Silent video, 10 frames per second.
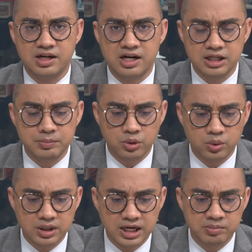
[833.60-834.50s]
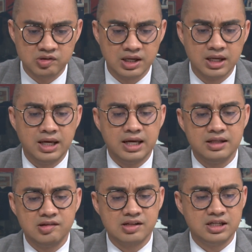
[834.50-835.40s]
the RE programs. And
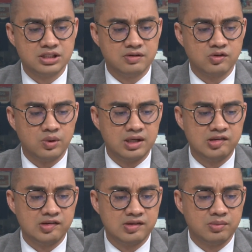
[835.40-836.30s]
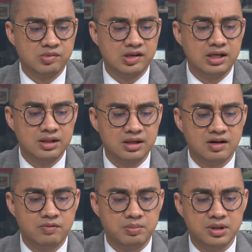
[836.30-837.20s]
the installation of solar systems in the
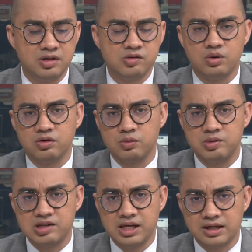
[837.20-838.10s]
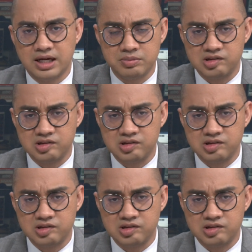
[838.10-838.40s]
government buildings will also be scaled up.